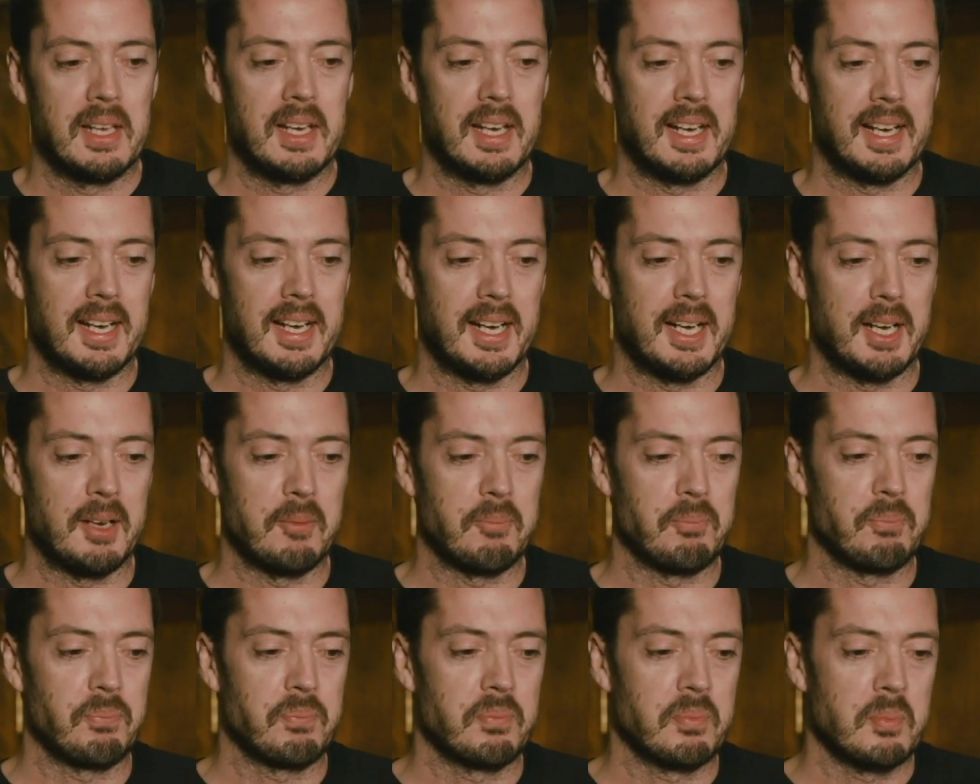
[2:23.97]

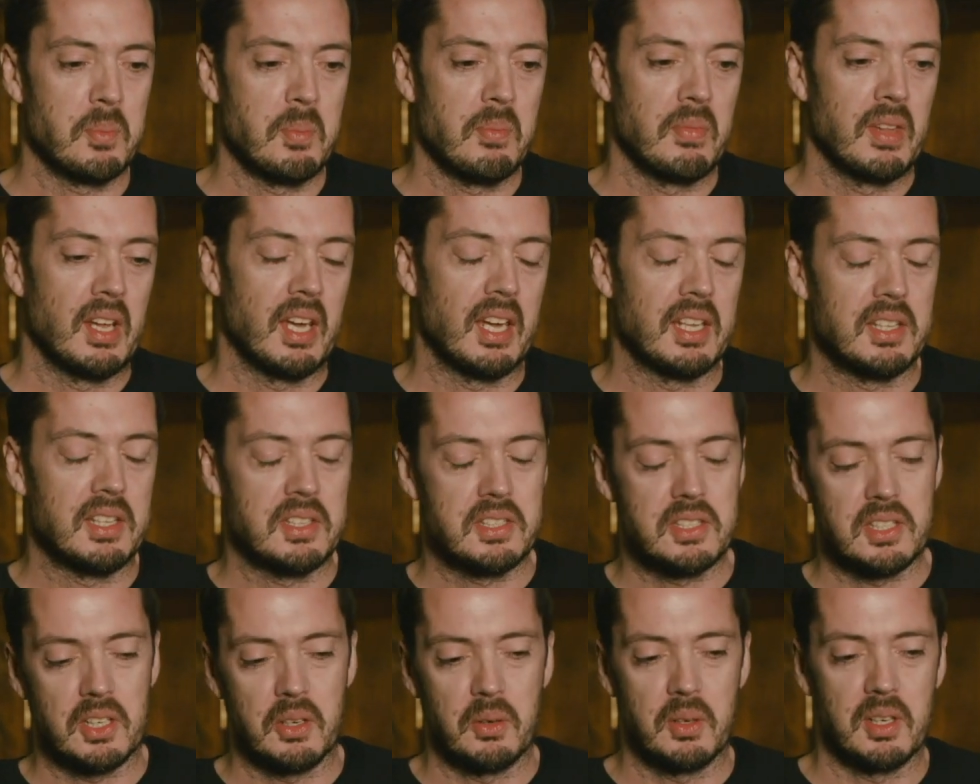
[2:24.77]
And
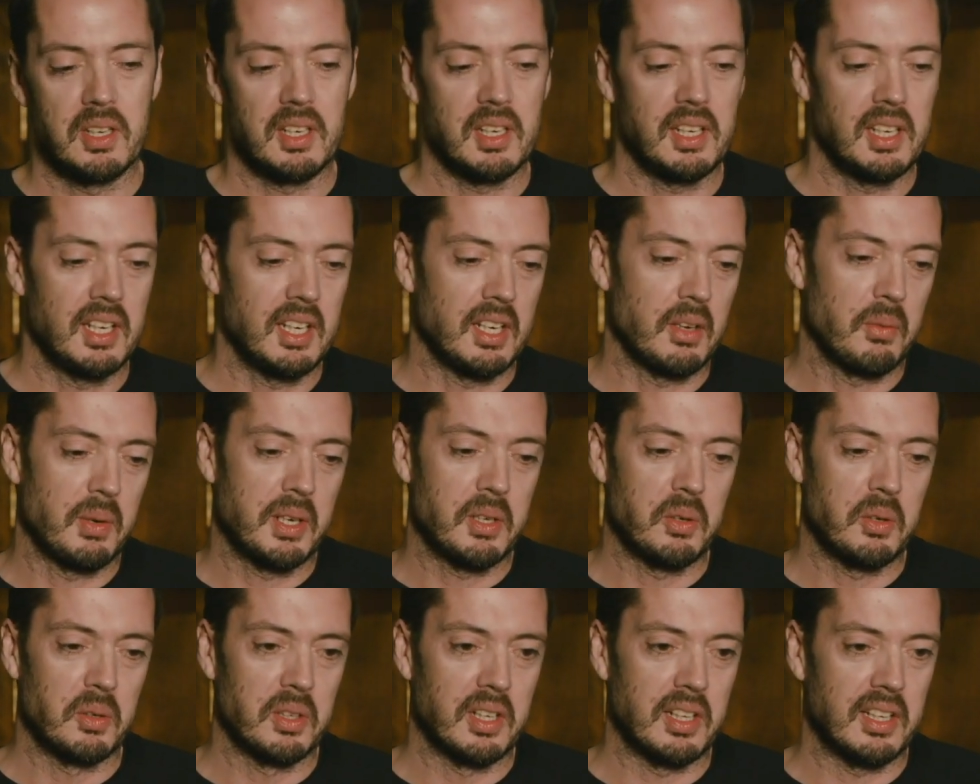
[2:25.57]
we
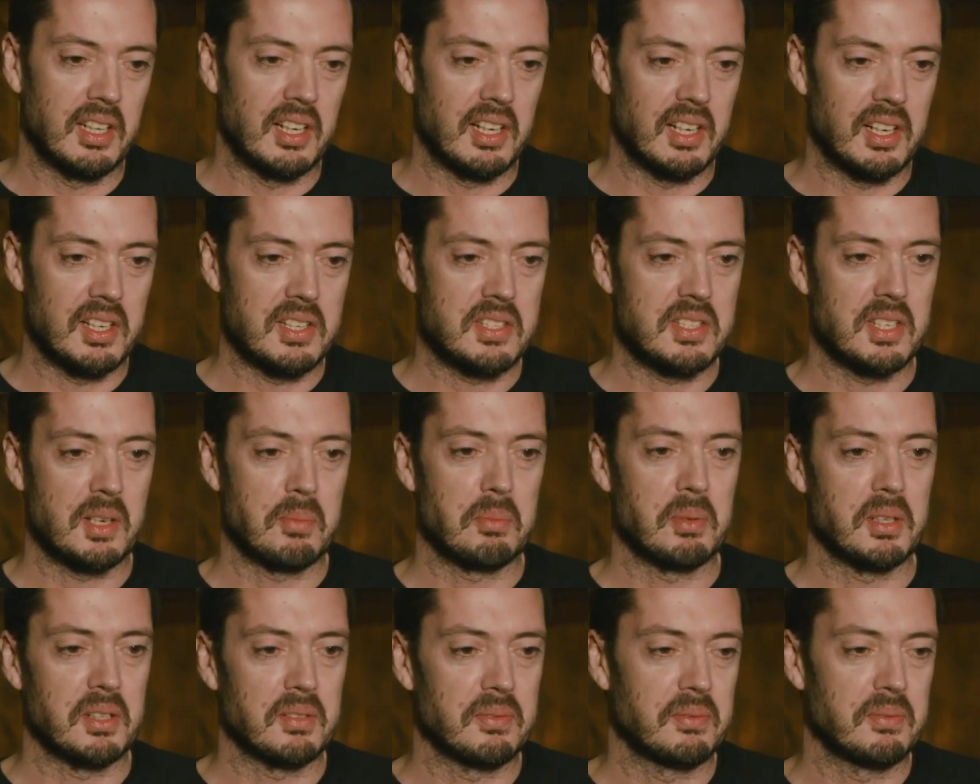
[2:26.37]
called it the Last
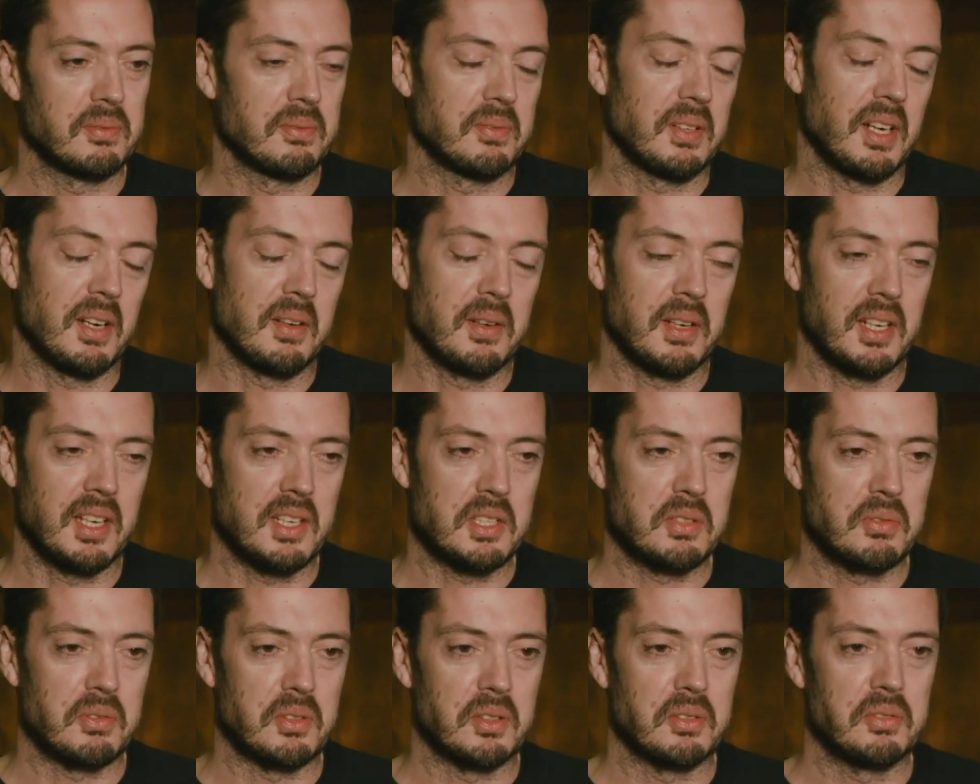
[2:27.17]
Supper, I
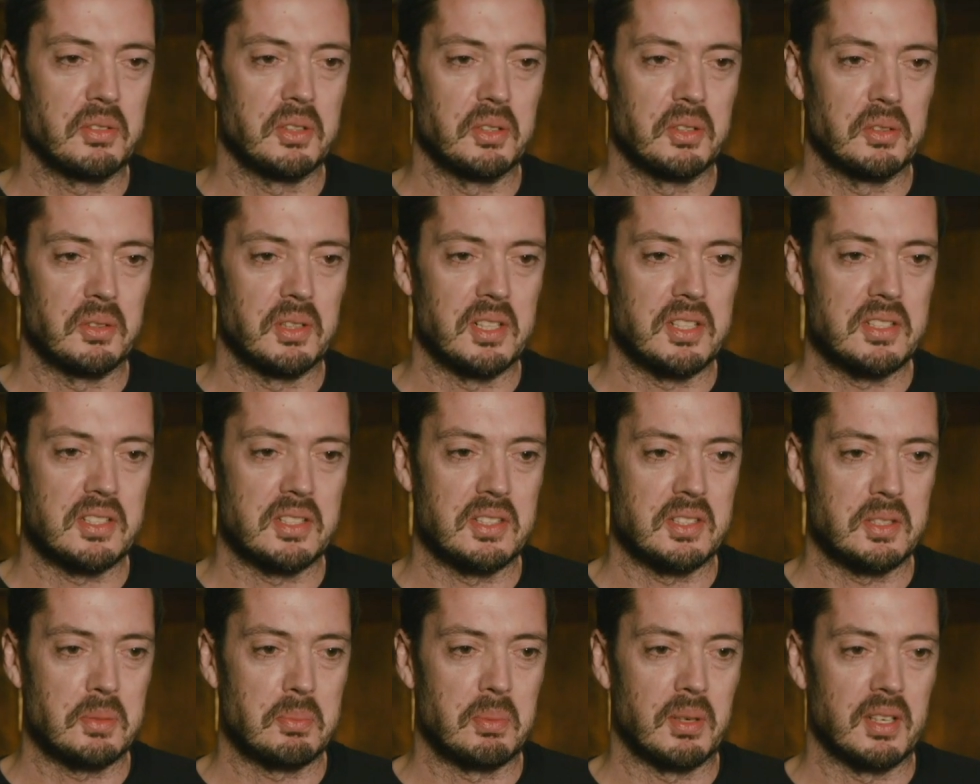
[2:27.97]
guess for a few
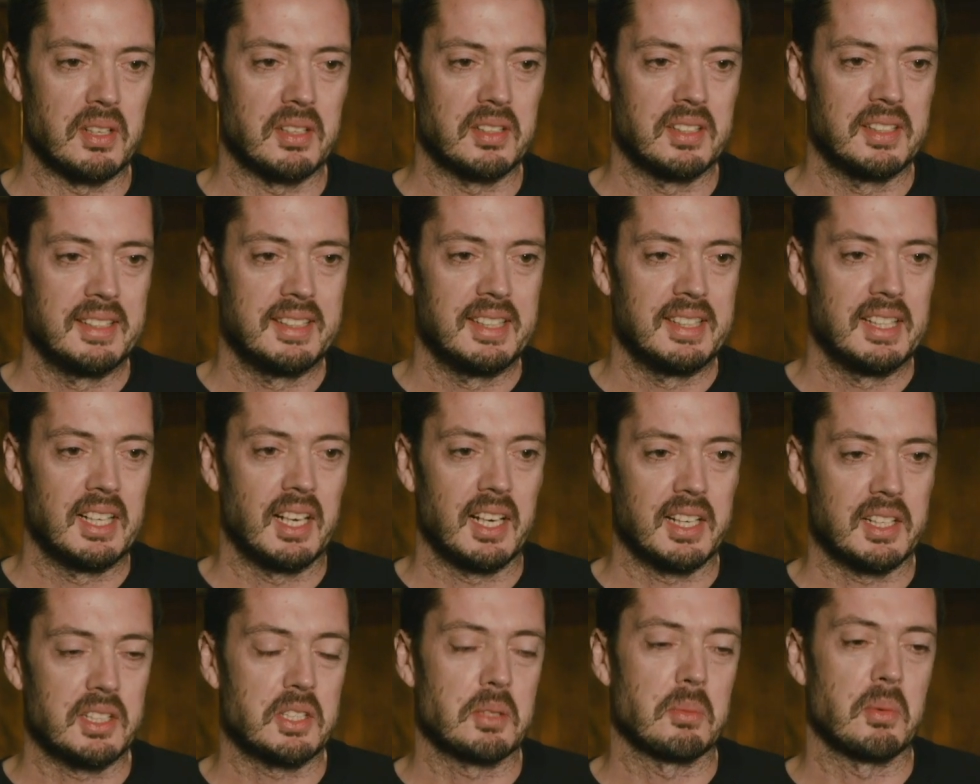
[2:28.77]
reasons, but
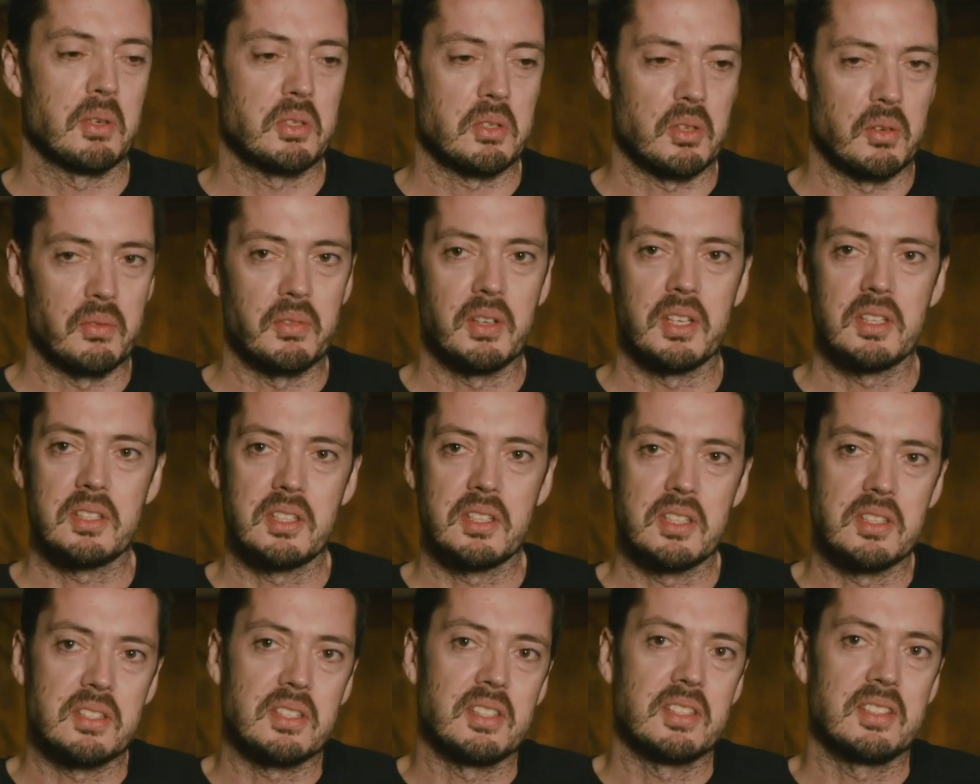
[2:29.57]
I guess the most
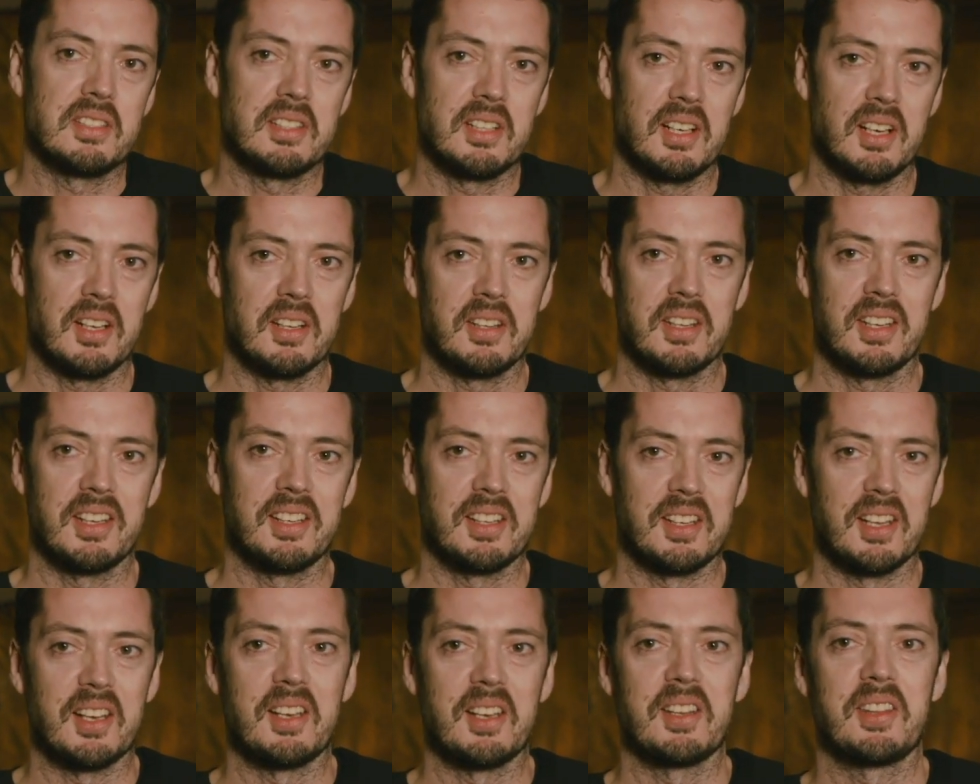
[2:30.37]
obvious is it's like
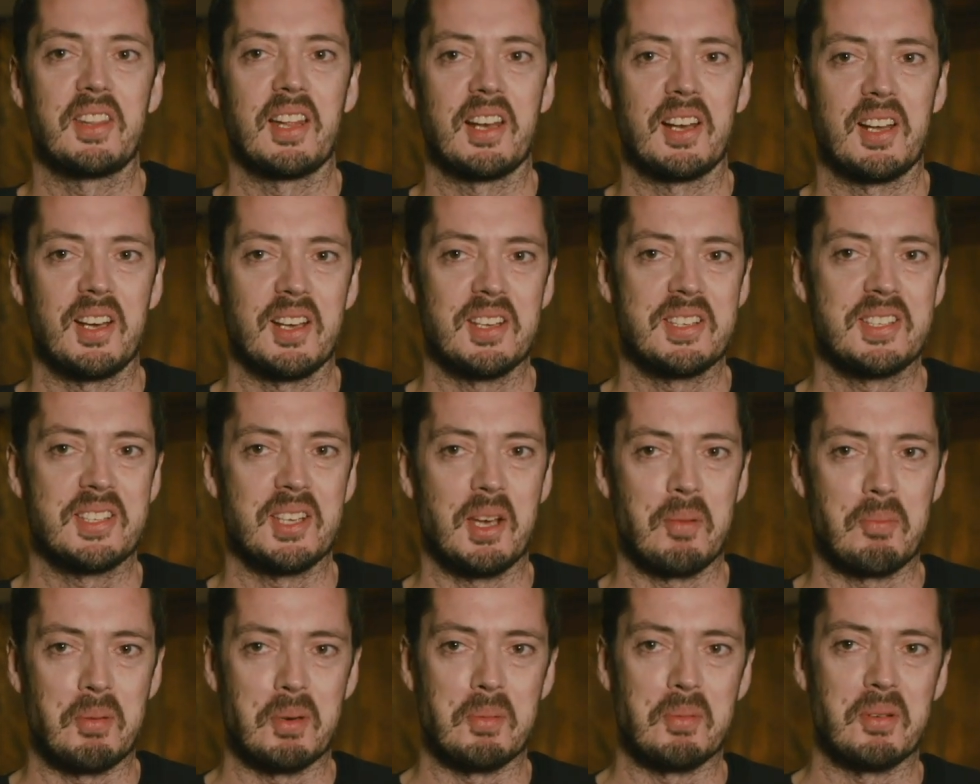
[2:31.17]
the Last
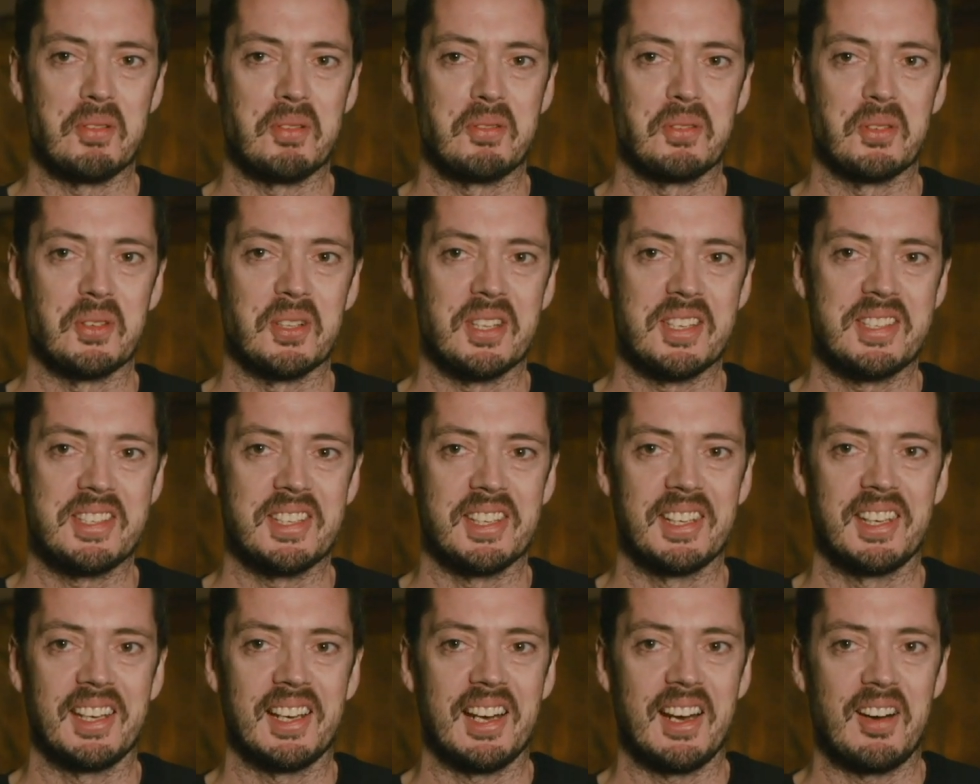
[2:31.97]
Supper before the
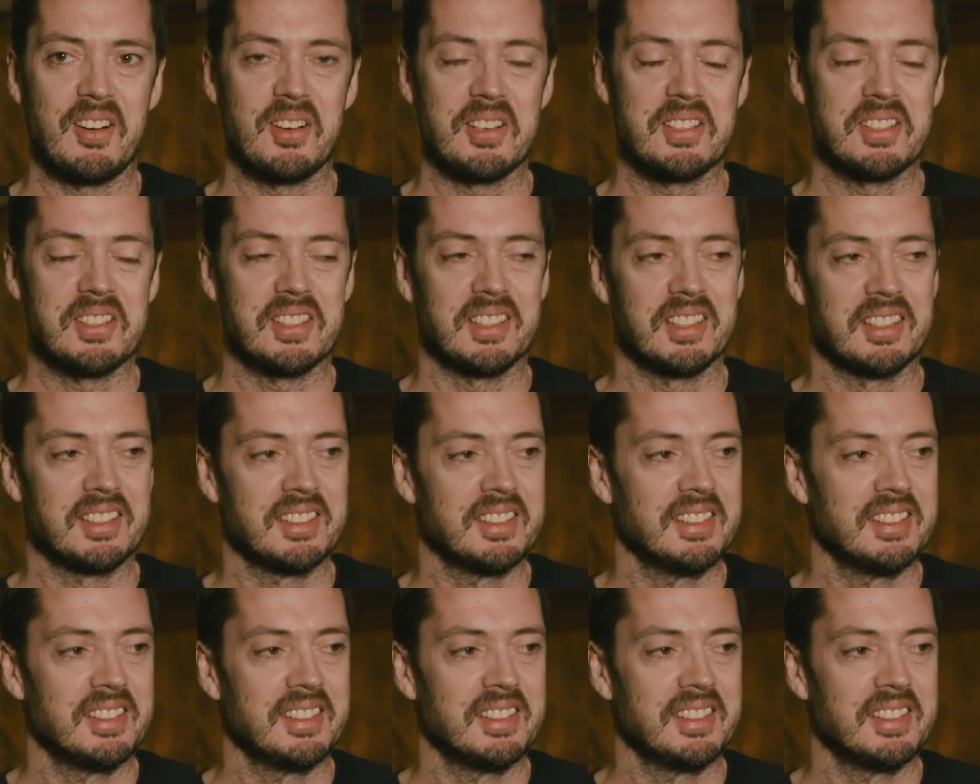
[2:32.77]
singularity.